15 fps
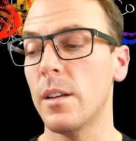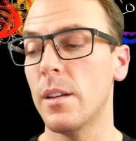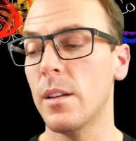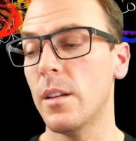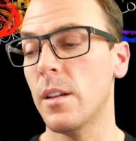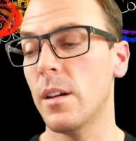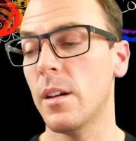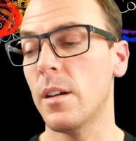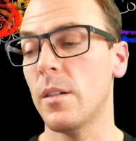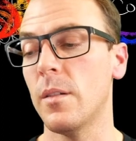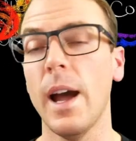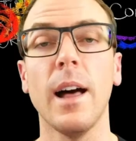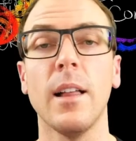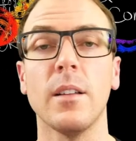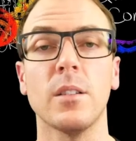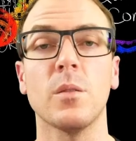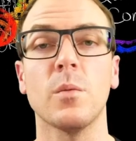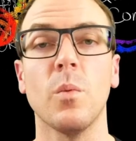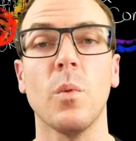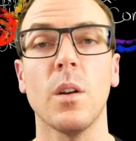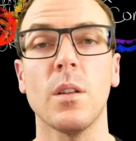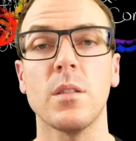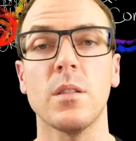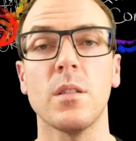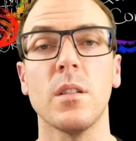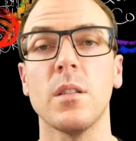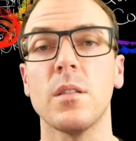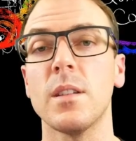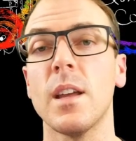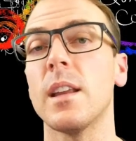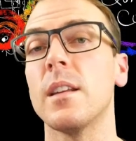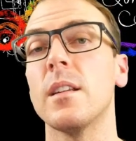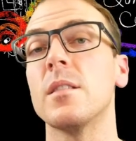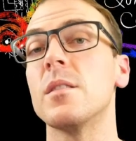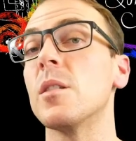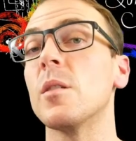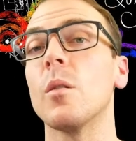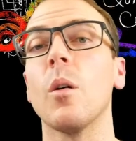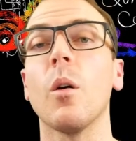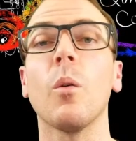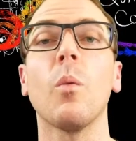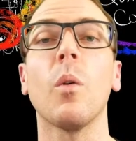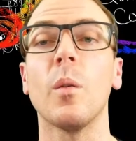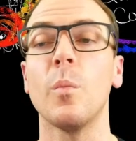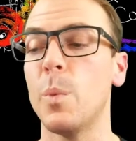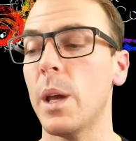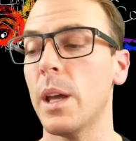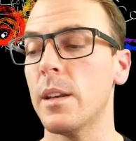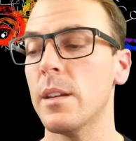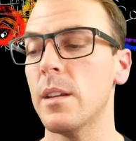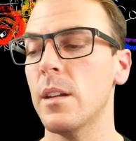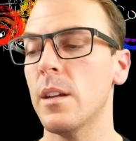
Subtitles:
Alice wants to send a 0 or 1 bit.